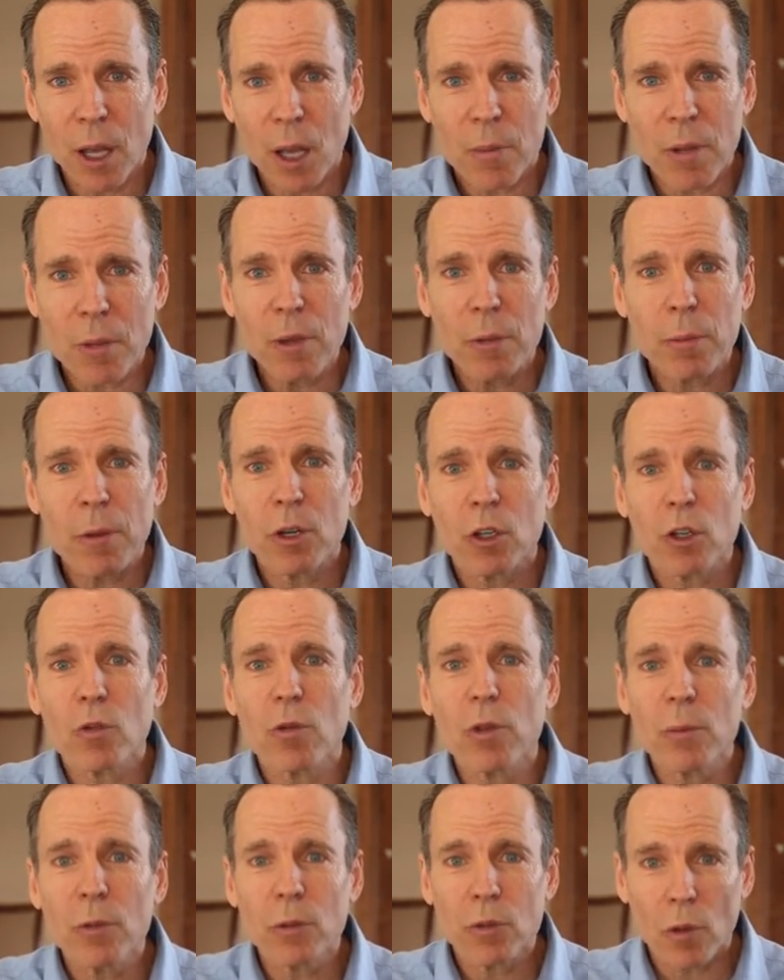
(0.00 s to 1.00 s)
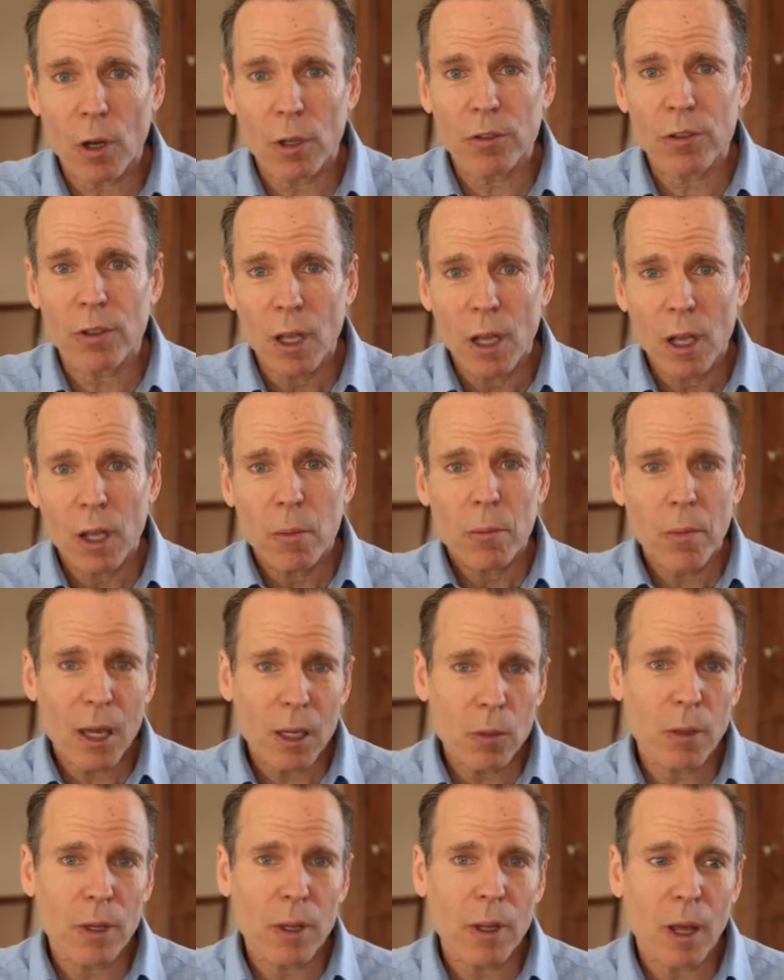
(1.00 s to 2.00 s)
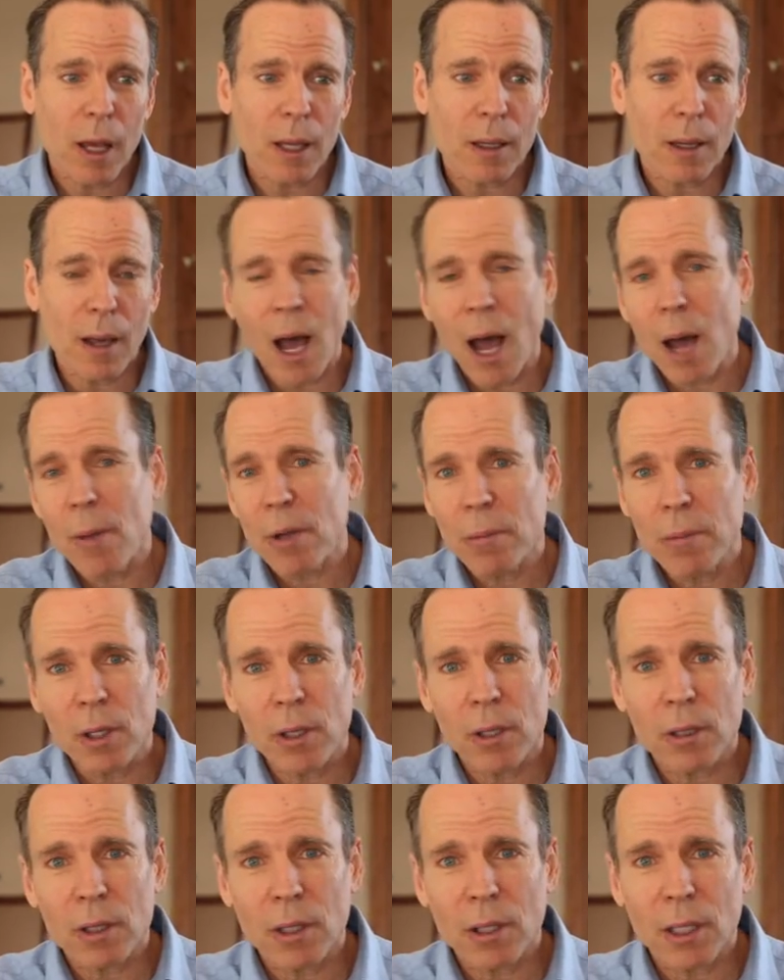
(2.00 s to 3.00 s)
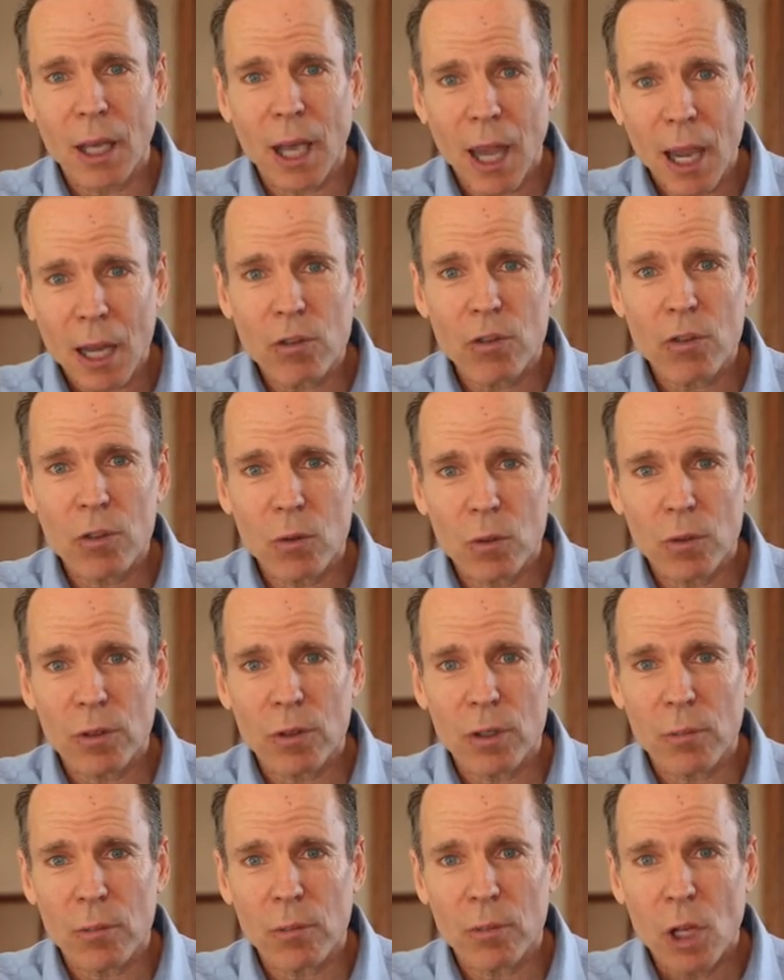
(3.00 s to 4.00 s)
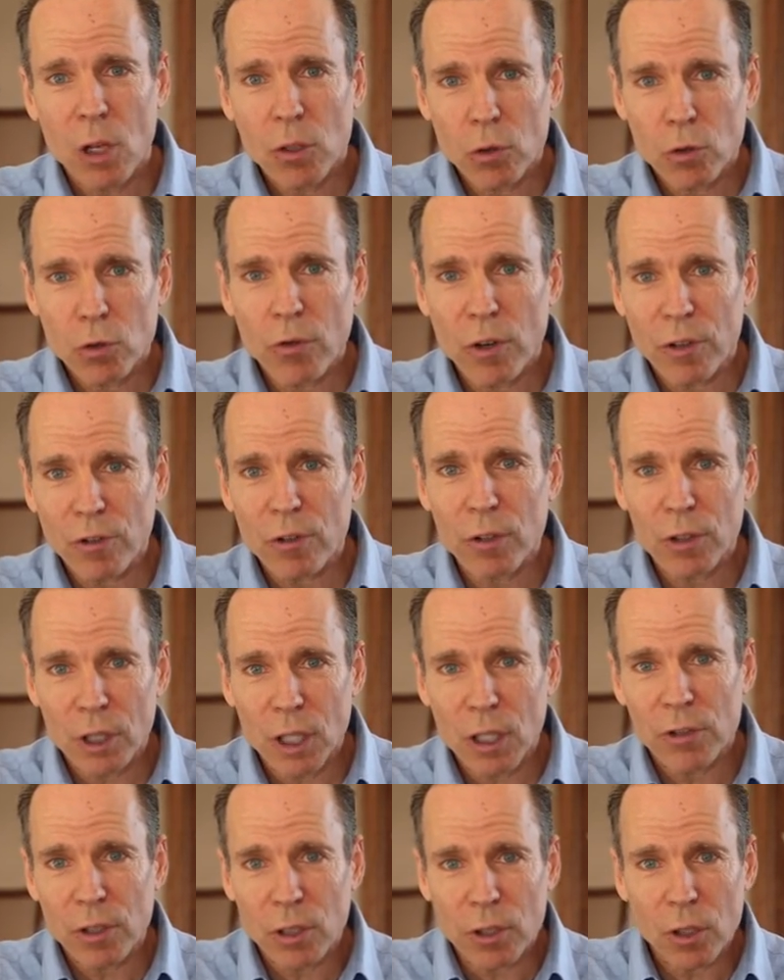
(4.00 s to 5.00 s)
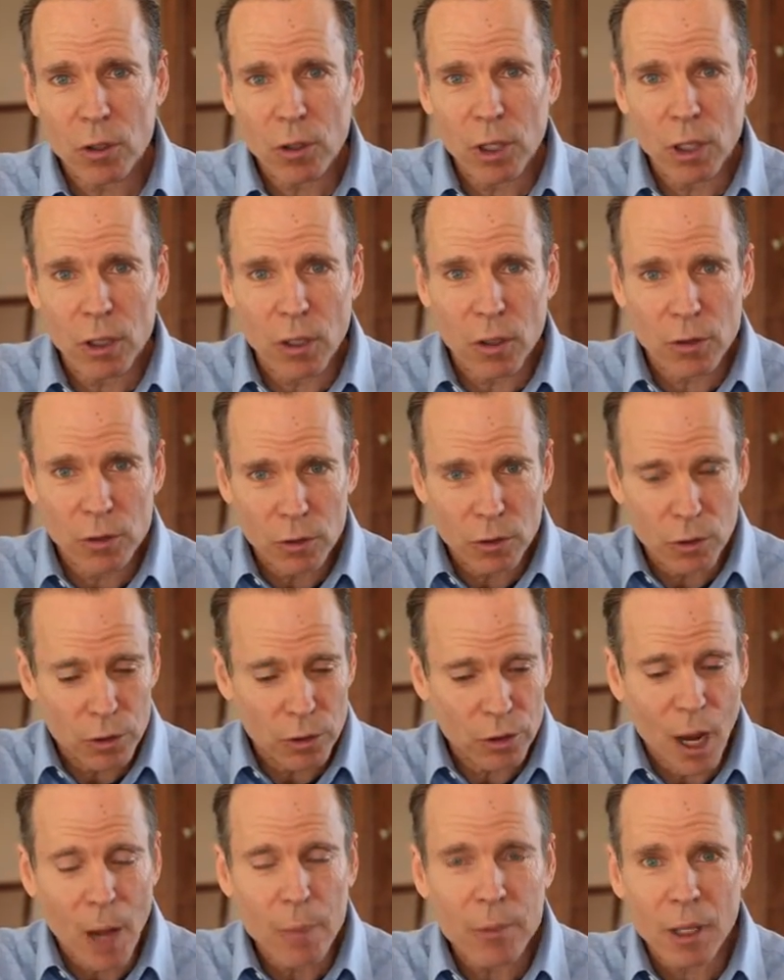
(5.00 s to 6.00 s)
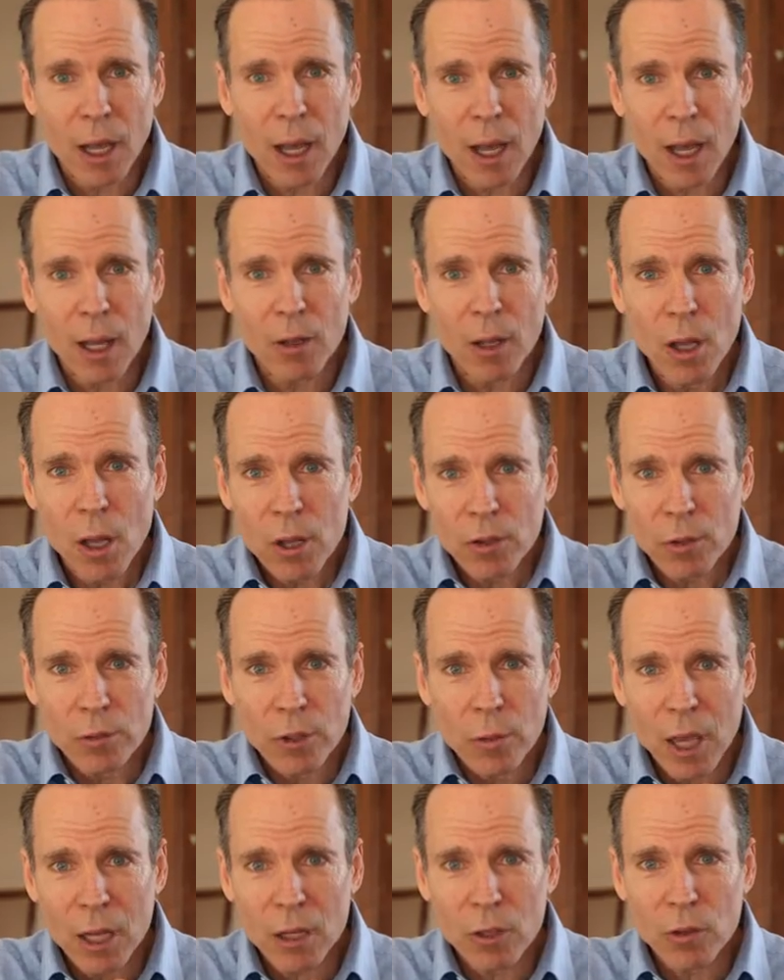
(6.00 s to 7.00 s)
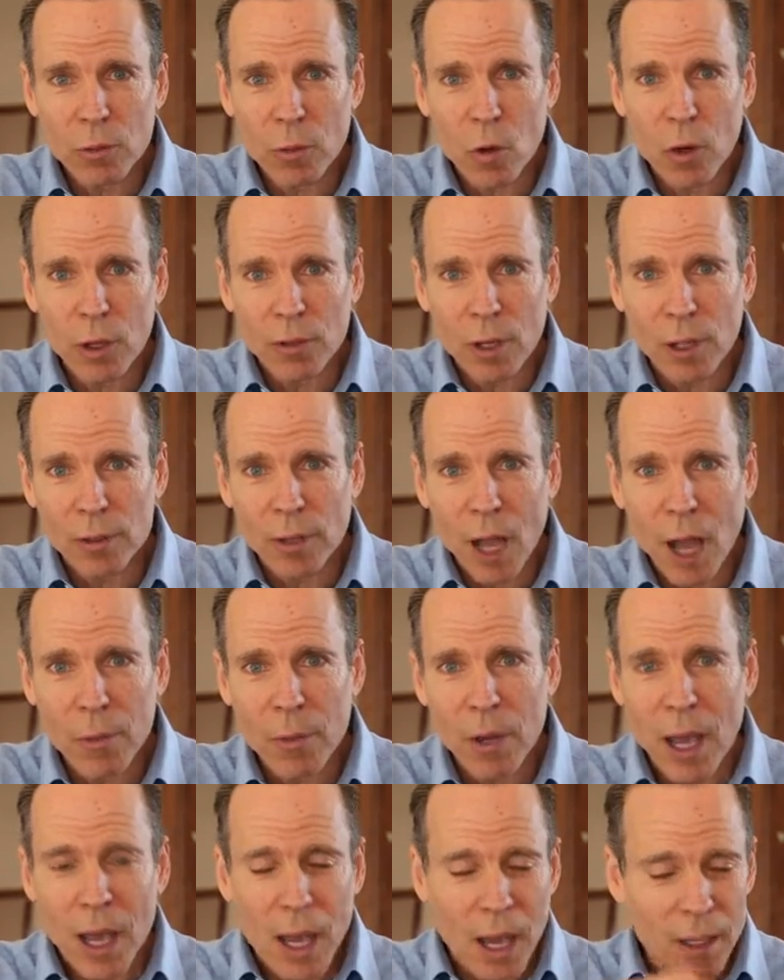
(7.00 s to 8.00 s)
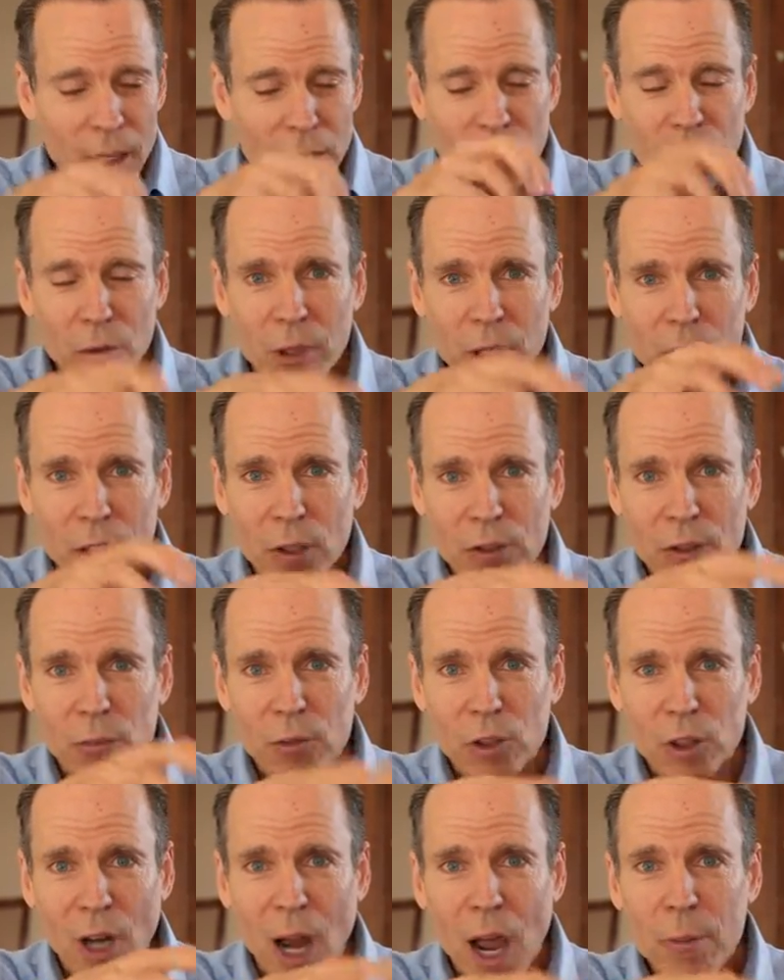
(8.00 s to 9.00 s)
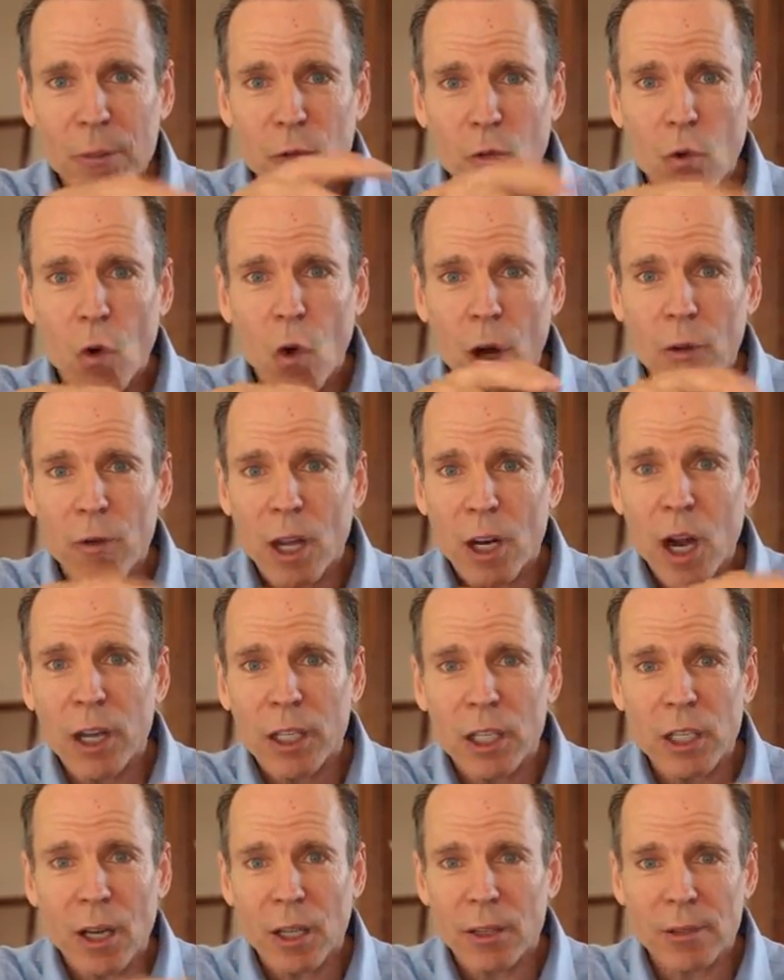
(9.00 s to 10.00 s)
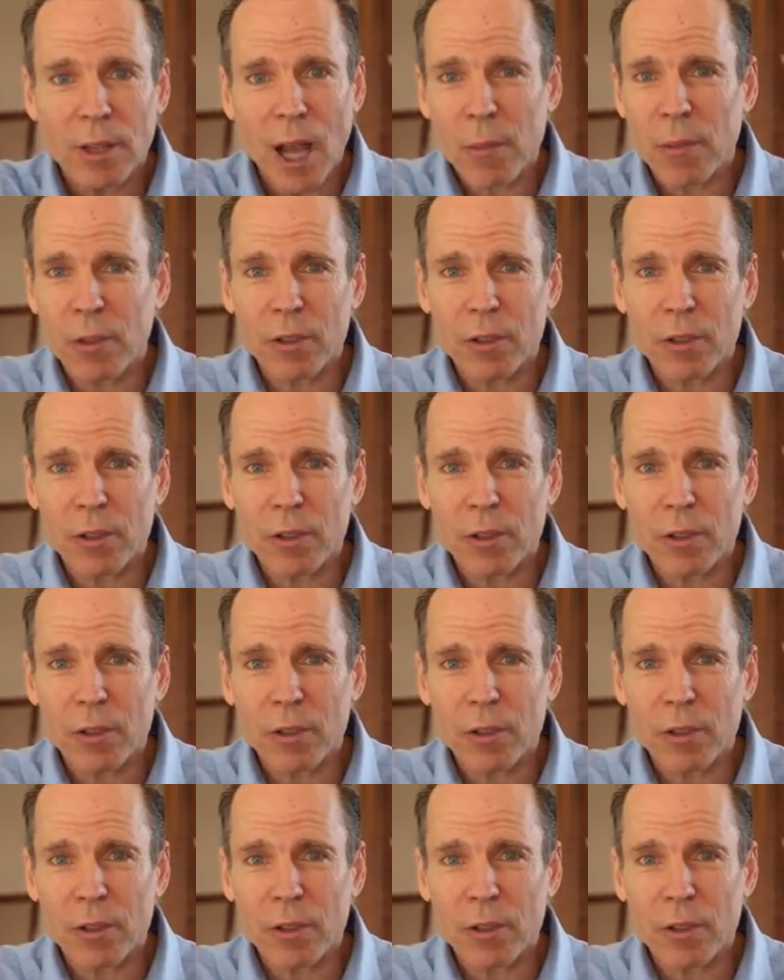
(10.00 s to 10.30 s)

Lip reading: Maybe put a cream sauce made with like almond milk and cashews and nutritional yeast in the chopped kale, some tomato sauce on top, and then sprinkle some chopped raw red onion on top.